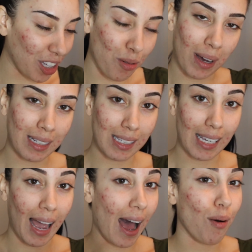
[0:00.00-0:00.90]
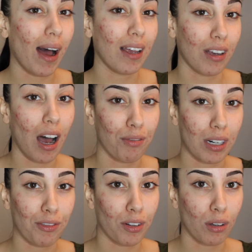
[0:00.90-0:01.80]
you want to see how I
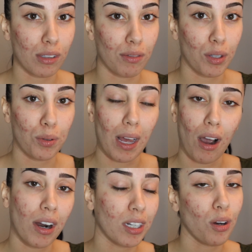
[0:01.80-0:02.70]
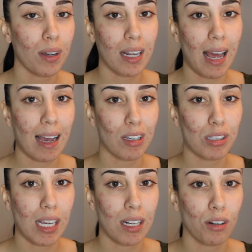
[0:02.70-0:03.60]
cover it for those of you that aren't going on
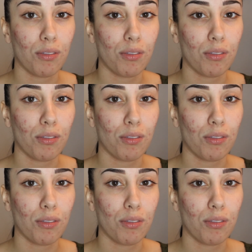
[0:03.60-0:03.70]
Accutane,